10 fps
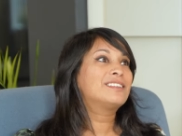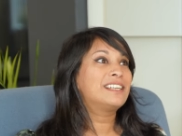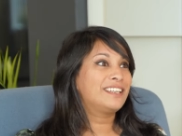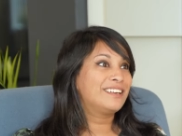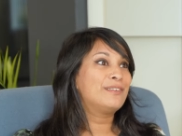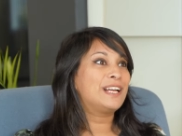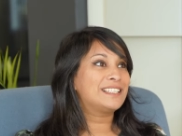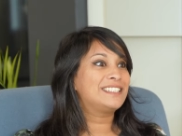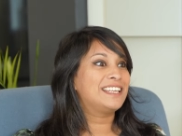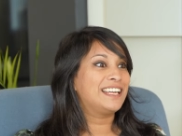was at
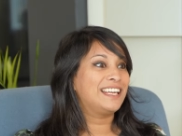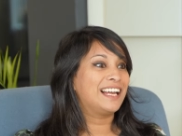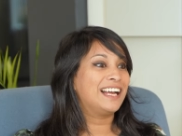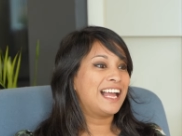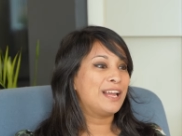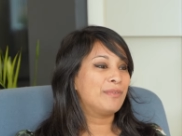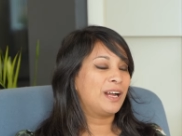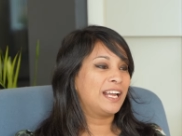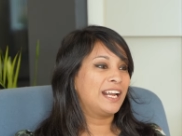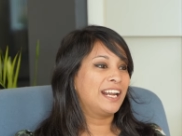university, um,
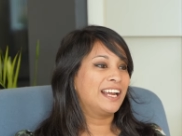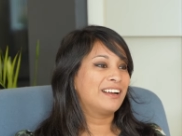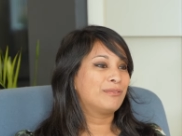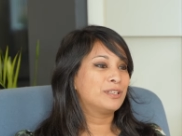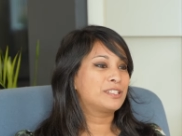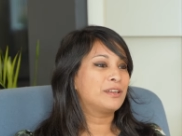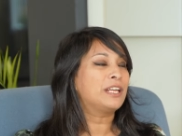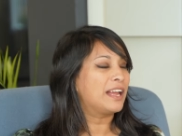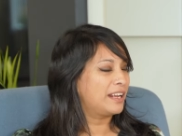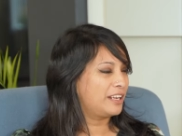I was
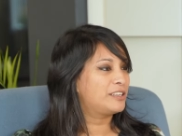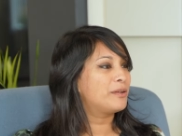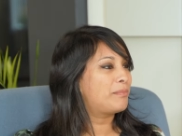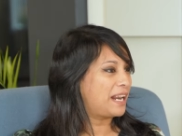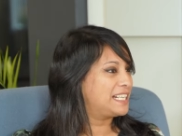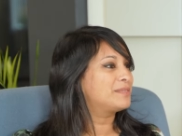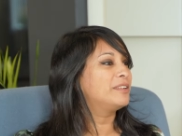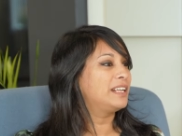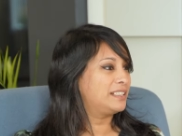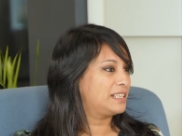you do a
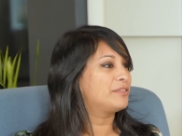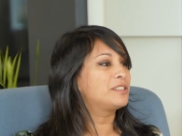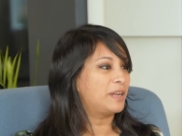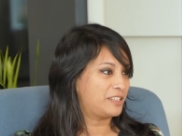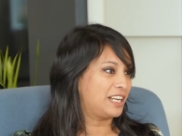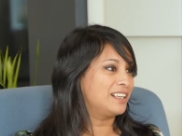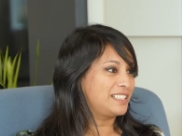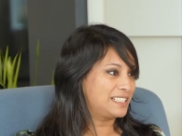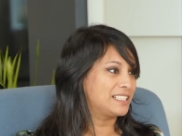placement in different specialities